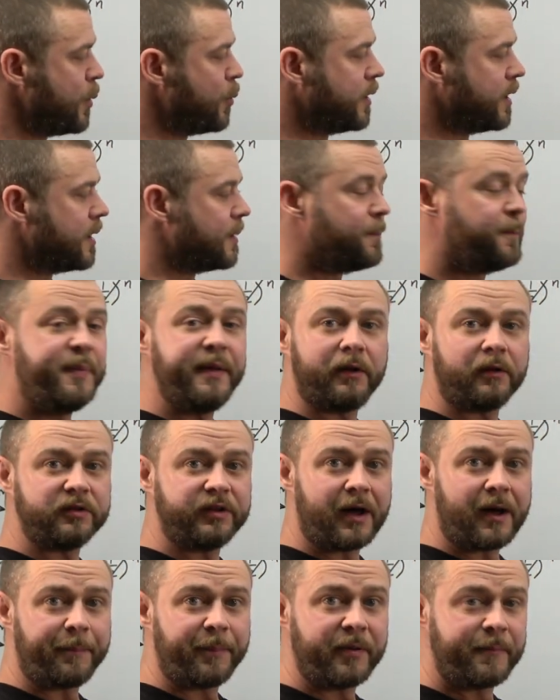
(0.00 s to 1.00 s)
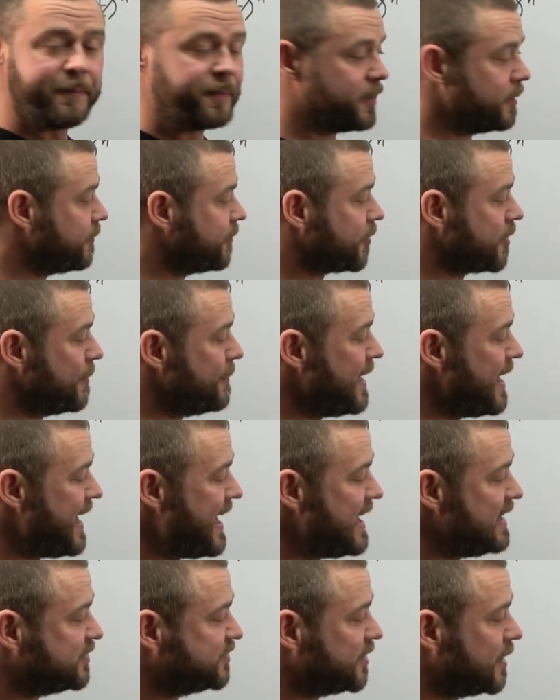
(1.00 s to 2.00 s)
We want to build up from
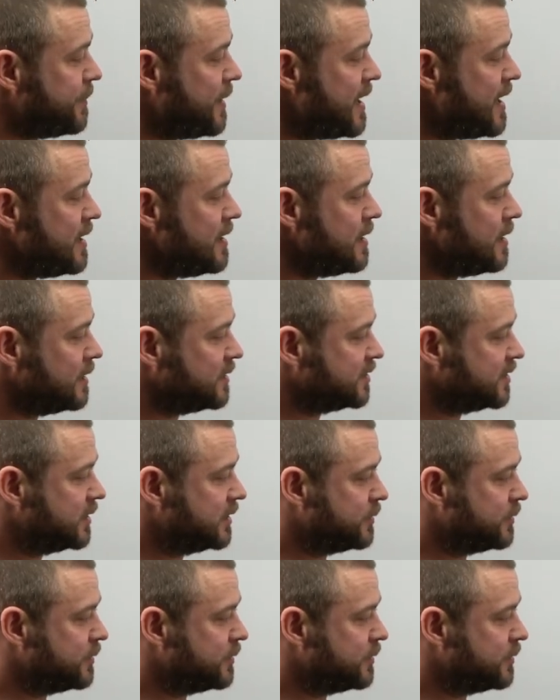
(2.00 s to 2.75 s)
a sub n.